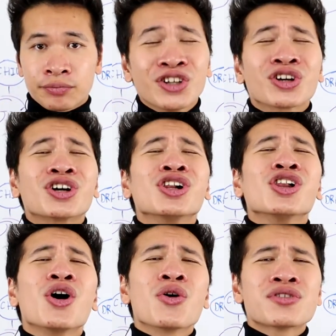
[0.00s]
Your
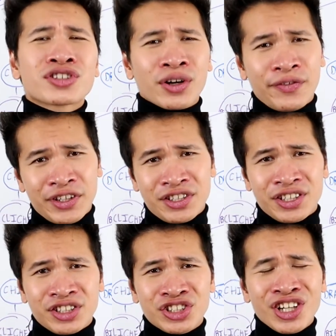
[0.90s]
clothes are
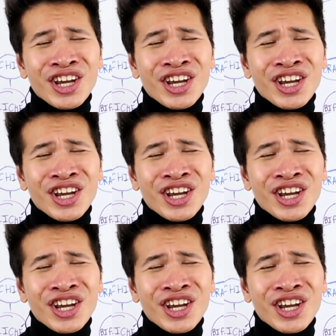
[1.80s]
vintage,